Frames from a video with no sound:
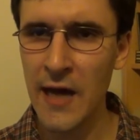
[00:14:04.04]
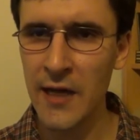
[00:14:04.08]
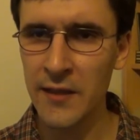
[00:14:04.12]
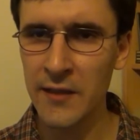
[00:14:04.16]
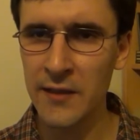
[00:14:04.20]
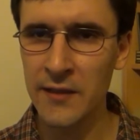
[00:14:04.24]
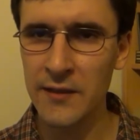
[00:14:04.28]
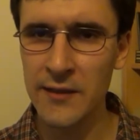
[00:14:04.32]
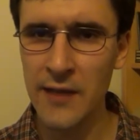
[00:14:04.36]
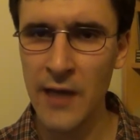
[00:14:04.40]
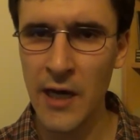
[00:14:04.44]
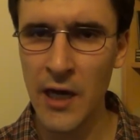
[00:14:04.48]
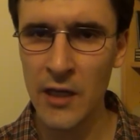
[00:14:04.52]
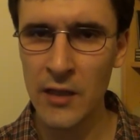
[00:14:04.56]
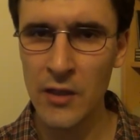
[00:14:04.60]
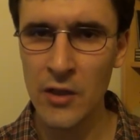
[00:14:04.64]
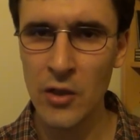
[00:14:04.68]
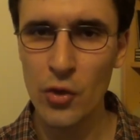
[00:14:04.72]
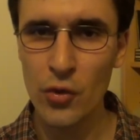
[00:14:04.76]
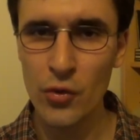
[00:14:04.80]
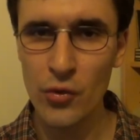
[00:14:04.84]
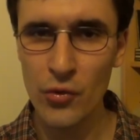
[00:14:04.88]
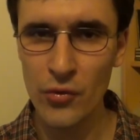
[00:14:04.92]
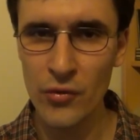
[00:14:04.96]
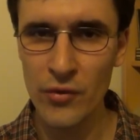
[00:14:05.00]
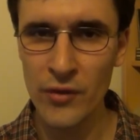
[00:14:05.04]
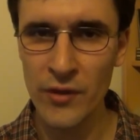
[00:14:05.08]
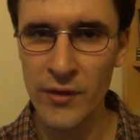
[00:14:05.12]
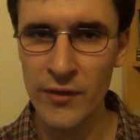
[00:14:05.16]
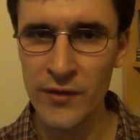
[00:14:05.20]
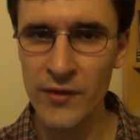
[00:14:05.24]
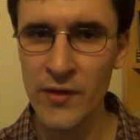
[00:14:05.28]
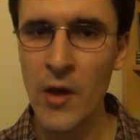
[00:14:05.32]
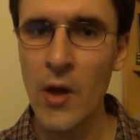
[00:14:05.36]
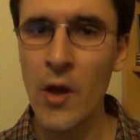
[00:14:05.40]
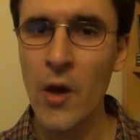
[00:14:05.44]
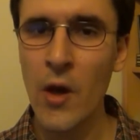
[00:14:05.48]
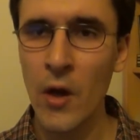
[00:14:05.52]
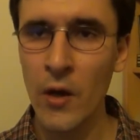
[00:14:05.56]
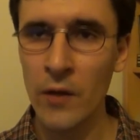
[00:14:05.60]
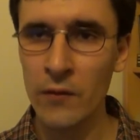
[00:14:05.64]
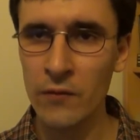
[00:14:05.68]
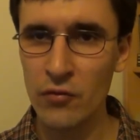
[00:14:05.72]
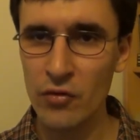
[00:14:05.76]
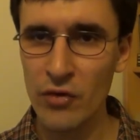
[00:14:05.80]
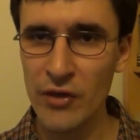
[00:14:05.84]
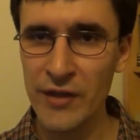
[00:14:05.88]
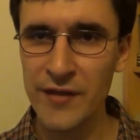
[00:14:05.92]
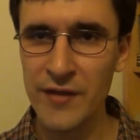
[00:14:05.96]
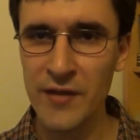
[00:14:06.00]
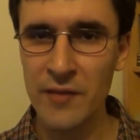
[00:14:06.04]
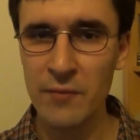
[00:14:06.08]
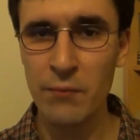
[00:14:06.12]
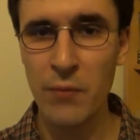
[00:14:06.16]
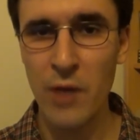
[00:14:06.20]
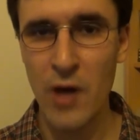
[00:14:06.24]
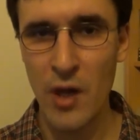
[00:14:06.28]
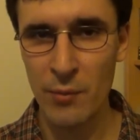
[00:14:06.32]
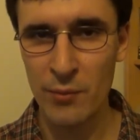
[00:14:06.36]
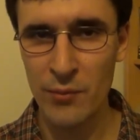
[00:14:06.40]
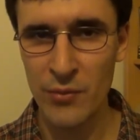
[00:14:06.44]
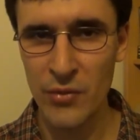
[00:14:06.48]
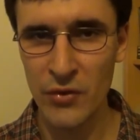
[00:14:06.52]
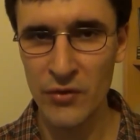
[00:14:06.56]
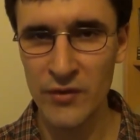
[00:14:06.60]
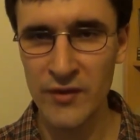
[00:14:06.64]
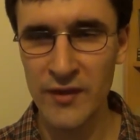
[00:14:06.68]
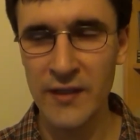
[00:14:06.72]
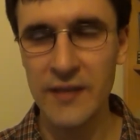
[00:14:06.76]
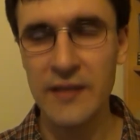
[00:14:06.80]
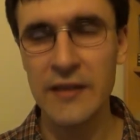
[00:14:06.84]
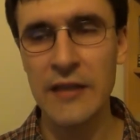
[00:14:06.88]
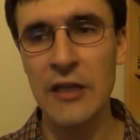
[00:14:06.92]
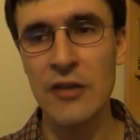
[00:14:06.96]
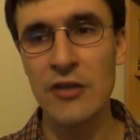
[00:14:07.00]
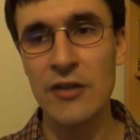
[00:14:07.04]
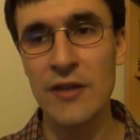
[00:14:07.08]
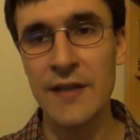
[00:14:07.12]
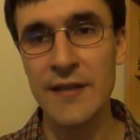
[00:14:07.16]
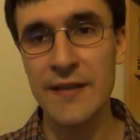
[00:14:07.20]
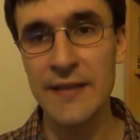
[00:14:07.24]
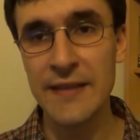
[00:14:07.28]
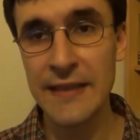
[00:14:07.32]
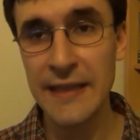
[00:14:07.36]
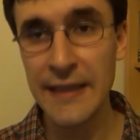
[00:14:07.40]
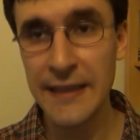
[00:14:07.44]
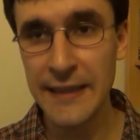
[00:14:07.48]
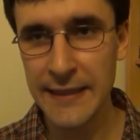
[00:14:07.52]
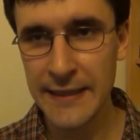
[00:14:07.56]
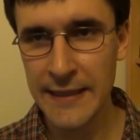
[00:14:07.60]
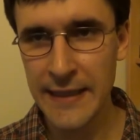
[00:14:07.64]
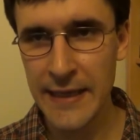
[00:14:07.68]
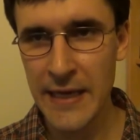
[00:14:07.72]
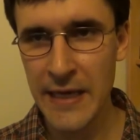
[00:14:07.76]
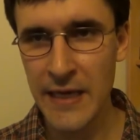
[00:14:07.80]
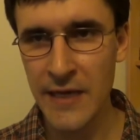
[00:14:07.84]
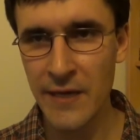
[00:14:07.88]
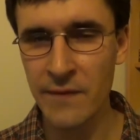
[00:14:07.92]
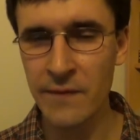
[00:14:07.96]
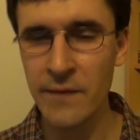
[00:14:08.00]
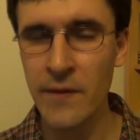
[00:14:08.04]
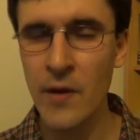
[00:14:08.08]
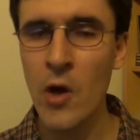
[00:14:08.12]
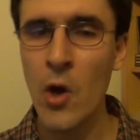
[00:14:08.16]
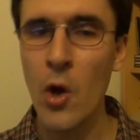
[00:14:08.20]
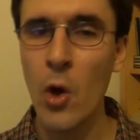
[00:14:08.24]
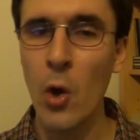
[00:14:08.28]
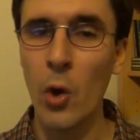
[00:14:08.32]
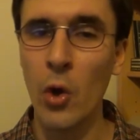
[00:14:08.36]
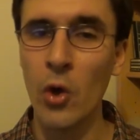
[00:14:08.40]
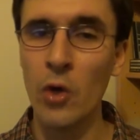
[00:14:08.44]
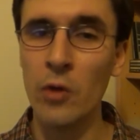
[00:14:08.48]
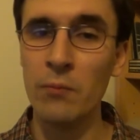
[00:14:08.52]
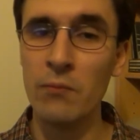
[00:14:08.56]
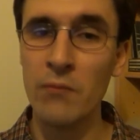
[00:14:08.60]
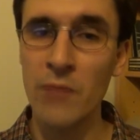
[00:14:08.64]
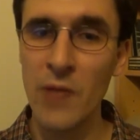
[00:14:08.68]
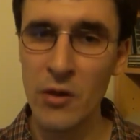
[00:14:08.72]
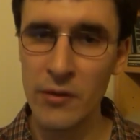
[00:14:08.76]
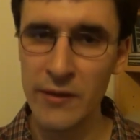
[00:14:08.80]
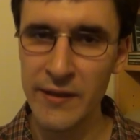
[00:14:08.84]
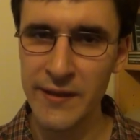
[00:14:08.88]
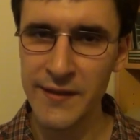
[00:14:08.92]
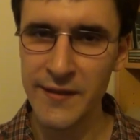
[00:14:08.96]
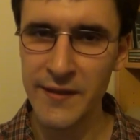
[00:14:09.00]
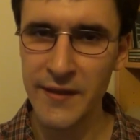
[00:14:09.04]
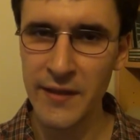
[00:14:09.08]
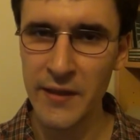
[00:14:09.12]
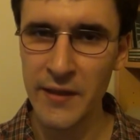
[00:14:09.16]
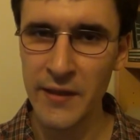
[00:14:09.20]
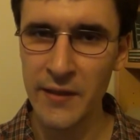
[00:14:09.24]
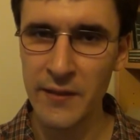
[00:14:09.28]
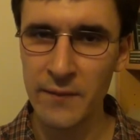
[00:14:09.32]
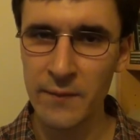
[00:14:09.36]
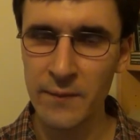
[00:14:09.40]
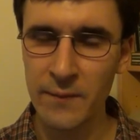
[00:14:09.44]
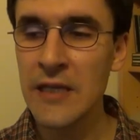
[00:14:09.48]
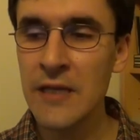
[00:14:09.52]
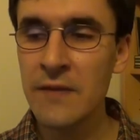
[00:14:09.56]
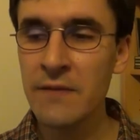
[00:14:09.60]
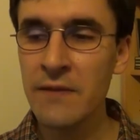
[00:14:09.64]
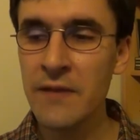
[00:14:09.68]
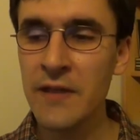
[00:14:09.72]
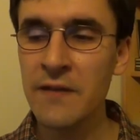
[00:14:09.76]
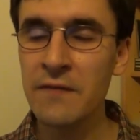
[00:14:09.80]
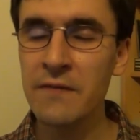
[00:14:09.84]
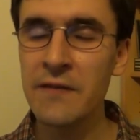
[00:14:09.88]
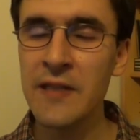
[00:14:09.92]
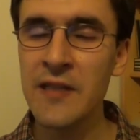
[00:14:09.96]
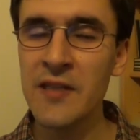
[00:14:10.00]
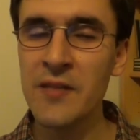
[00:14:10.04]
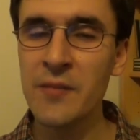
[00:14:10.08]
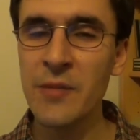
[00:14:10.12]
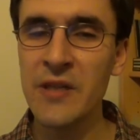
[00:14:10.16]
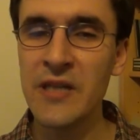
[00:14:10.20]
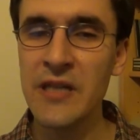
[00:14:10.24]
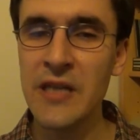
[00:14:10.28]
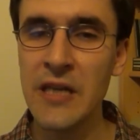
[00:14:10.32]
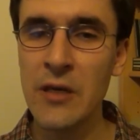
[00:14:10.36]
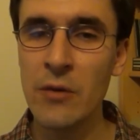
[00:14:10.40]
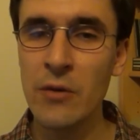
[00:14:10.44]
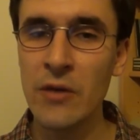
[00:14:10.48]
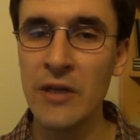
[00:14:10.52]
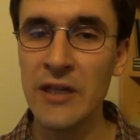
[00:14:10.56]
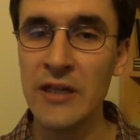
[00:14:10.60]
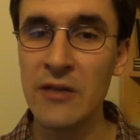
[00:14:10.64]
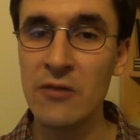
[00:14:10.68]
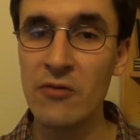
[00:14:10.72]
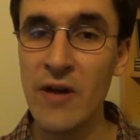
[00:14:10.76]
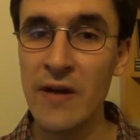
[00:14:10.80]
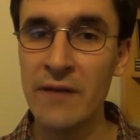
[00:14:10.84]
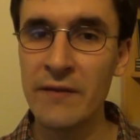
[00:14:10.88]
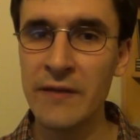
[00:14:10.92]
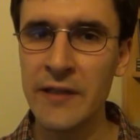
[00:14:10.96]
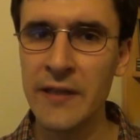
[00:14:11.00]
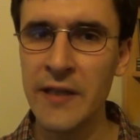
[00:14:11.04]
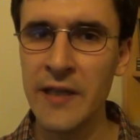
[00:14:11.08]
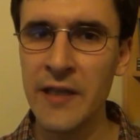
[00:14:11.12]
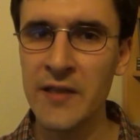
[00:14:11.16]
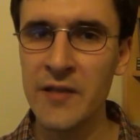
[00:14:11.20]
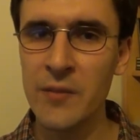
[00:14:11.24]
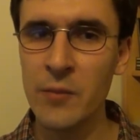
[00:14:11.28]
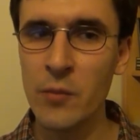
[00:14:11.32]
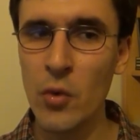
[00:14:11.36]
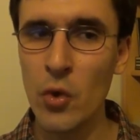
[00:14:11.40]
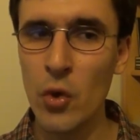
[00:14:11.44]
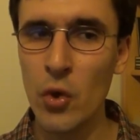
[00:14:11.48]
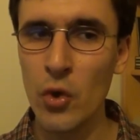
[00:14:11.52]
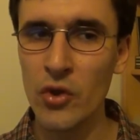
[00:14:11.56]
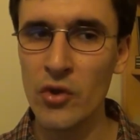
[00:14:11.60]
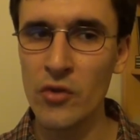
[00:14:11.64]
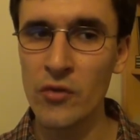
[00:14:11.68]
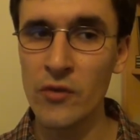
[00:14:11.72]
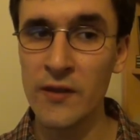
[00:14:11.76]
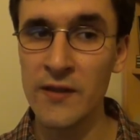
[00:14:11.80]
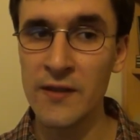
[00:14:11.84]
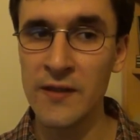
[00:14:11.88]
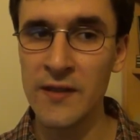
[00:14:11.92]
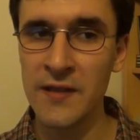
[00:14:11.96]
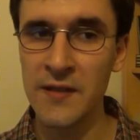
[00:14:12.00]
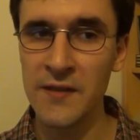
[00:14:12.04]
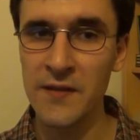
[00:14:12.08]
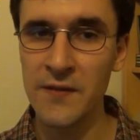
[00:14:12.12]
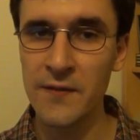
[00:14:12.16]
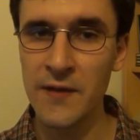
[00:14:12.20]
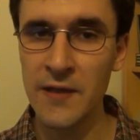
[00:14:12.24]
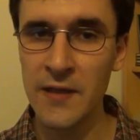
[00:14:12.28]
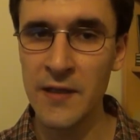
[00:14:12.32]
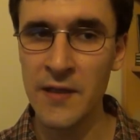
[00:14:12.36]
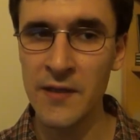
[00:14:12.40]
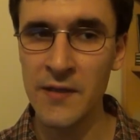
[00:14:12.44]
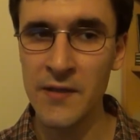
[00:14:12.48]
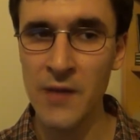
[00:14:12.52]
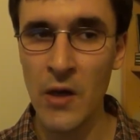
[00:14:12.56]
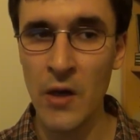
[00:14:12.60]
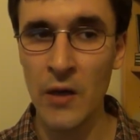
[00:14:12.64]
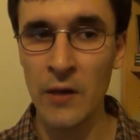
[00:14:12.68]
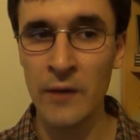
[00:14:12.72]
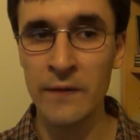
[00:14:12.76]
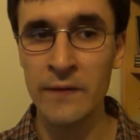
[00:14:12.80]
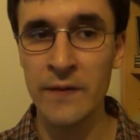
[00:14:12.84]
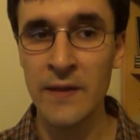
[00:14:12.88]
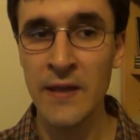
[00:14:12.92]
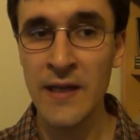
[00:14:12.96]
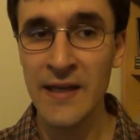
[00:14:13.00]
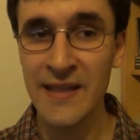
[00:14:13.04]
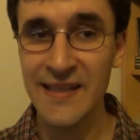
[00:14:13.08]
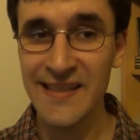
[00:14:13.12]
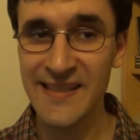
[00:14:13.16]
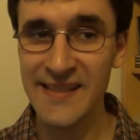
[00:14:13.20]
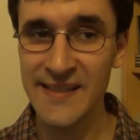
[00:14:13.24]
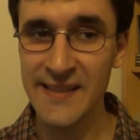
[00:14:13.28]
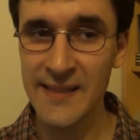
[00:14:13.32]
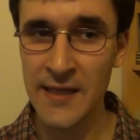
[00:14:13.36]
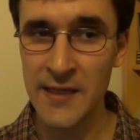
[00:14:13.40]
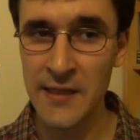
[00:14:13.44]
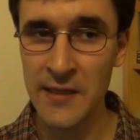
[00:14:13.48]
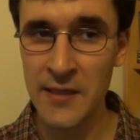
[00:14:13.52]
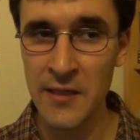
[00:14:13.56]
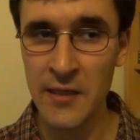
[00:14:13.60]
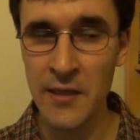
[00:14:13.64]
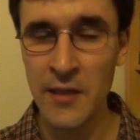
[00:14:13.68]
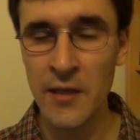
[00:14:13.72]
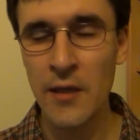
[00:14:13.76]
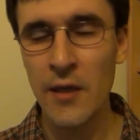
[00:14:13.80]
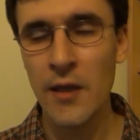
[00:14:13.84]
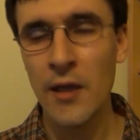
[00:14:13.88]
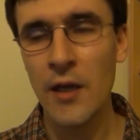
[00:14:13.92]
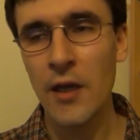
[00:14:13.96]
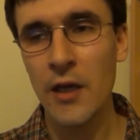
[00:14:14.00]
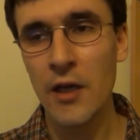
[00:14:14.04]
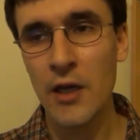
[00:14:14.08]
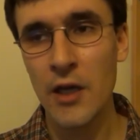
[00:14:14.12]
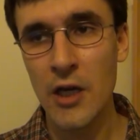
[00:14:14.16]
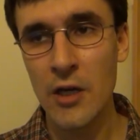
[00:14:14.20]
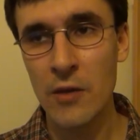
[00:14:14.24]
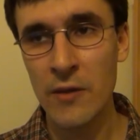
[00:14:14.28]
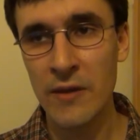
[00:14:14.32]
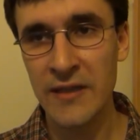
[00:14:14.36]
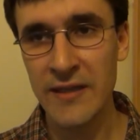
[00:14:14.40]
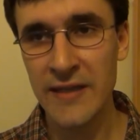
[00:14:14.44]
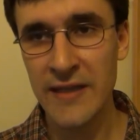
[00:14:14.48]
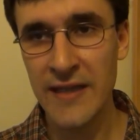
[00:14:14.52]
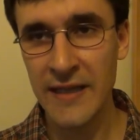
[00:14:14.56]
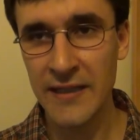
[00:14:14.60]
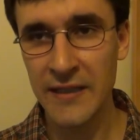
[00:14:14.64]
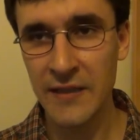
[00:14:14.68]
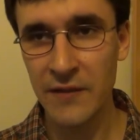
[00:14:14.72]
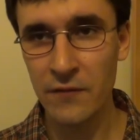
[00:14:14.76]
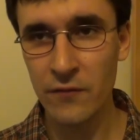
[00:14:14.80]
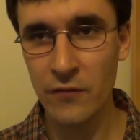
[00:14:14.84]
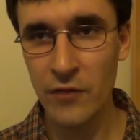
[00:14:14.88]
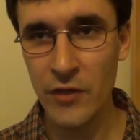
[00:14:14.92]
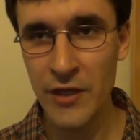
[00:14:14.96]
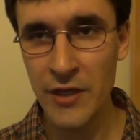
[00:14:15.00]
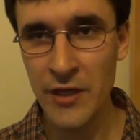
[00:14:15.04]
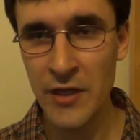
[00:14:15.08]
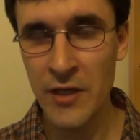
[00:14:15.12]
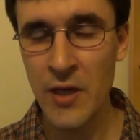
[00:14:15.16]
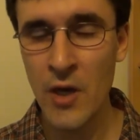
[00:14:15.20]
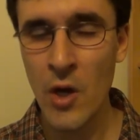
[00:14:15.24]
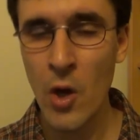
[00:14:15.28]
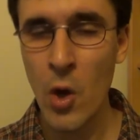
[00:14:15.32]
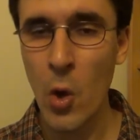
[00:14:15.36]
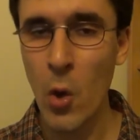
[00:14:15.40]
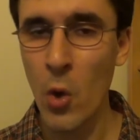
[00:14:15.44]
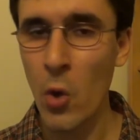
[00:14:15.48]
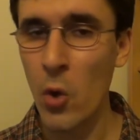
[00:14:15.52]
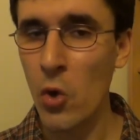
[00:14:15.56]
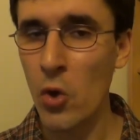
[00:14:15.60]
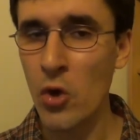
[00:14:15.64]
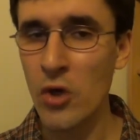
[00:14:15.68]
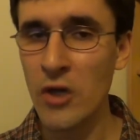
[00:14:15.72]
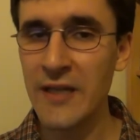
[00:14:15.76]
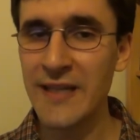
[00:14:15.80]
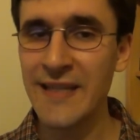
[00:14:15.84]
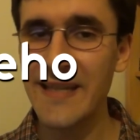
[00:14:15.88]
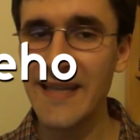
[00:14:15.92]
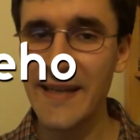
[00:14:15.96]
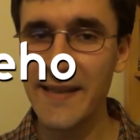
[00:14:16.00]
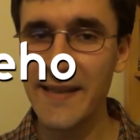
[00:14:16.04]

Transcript: other dark crooners of recent pop music such as Nick Cave or Morrissey, even if this material gravitates more towards the spheres of Sun, Current 93 or